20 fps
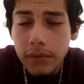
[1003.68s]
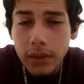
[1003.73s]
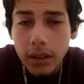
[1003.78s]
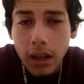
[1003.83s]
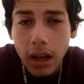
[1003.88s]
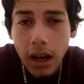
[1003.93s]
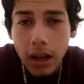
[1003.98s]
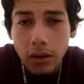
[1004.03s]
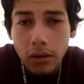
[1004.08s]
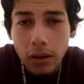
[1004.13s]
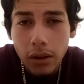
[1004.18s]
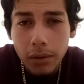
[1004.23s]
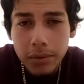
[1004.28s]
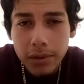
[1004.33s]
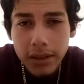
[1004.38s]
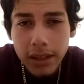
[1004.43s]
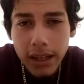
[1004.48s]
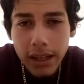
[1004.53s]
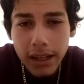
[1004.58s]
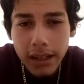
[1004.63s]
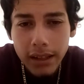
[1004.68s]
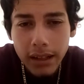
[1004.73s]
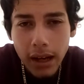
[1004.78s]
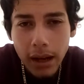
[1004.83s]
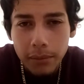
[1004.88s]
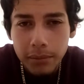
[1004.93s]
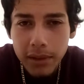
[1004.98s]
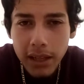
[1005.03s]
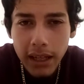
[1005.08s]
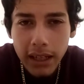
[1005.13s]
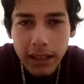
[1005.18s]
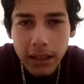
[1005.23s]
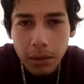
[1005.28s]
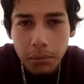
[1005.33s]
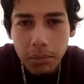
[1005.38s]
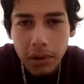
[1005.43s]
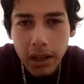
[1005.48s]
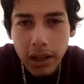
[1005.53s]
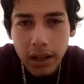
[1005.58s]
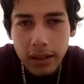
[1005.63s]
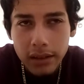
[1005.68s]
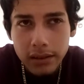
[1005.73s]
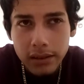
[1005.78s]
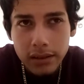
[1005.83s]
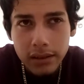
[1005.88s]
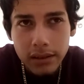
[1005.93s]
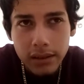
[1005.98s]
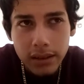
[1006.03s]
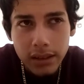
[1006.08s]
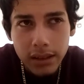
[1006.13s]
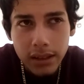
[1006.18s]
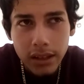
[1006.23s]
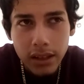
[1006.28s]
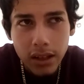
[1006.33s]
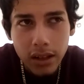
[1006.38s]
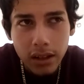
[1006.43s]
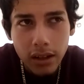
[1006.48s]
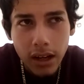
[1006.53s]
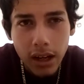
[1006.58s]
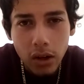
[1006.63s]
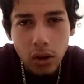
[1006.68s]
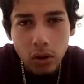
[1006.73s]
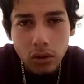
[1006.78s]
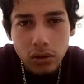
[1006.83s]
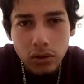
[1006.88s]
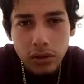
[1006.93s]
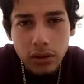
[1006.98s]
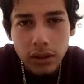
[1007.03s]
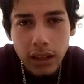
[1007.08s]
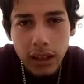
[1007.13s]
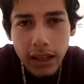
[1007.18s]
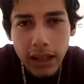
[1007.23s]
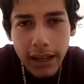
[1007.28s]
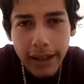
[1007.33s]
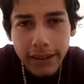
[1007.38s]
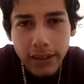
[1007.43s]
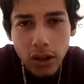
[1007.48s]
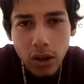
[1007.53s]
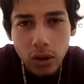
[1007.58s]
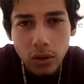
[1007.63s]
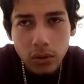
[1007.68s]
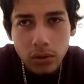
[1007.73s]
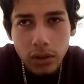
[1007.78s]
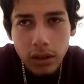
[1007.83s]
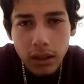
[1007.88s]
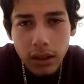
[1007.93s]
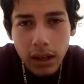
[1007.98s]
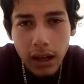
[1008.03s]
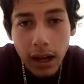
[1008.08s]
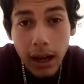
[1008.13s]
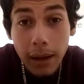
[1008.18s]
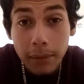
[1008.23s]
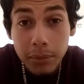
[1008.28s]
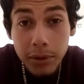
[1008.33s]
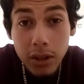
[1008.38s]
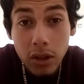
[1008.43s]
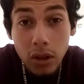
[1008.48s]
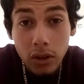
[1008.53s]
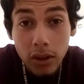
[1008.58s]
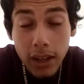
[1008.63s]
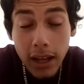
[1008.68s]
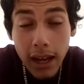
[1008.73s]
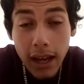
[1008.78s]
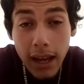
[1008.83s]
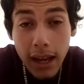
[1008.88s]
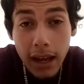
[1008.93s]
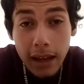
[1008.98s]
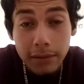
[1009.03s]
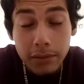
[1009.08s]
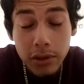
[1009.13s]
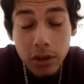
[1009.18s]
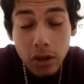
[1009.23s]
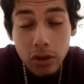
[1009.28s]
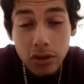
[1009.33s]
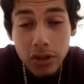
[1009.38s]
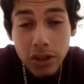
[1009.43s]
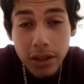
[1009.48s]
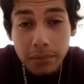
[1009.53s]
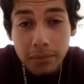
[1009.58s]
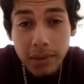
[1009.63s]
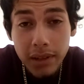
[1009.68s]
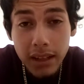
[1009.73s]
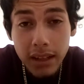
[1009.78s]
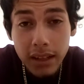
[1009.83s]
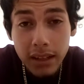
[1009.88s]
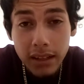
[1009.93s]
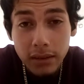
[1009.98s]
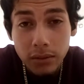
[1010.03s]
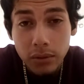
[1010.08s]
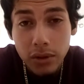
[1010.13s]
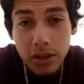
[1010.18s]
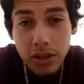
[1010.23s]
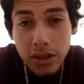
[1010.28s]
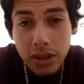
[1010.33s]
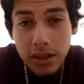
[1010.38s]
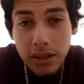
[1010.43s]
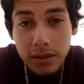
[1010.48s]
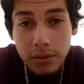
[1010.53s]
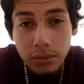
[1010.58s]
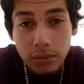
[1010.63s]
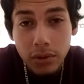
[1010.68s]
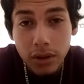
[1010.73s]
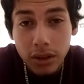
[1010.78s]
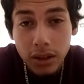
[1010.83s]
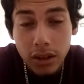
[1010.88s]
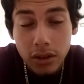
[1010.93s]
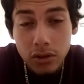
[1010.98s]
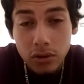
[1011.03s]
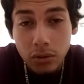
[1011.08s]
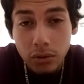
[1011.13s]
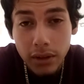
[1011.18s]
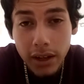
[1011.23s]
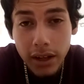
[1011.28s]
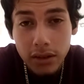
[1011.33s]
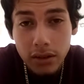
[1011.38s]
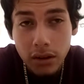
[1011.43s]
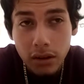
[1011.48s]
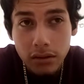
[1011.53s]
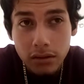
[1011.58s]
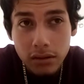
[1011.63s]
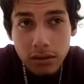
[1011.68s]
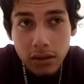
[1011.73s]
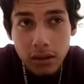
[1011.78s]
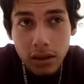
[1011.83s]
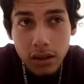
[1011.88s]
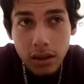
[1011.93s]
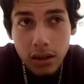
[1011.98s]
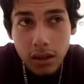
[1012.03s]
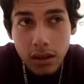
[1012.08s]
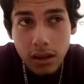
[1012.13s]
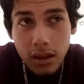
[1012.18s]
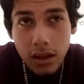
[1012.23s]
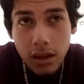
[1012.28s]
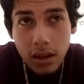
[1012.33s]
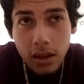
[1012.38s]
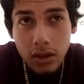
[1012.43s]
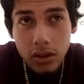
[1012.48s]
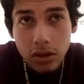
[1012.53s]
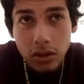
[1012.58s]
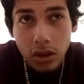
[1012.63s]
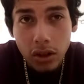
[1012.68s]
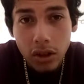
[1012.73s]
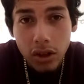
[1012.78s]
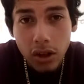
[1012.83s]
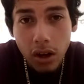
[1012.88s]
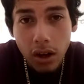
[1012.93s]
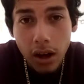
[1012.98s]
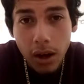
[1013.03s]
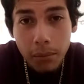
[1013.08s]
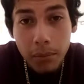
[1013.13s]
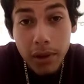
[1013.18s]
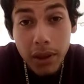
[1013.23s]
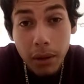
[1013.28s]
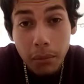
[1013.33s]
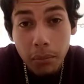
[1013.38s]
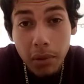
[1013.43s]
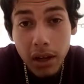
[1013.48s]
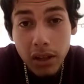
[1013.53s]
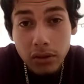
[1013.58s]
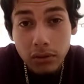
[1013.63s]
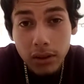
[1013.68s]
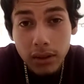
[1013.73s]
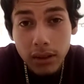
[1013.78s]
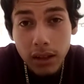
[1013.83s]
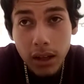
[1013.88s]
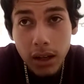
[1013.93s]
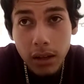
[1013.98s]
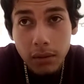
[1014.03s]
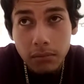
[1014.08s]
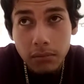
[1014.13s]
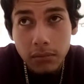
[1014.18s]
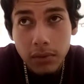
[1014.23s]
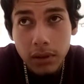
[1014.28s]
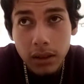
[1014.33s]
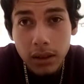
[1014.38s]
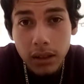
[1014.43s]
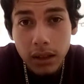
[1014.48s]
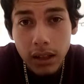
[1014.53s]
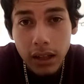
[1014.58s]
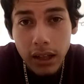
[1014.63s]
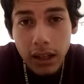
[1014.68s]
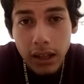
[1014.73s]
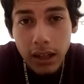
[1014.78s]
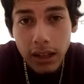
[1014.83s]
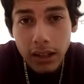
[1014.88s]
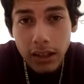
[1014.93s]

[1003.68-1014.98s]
go upstate. I'm taking the bus. I go to Delano. I'm still GP, which is with the Sureños. So I'm in the bus with them, and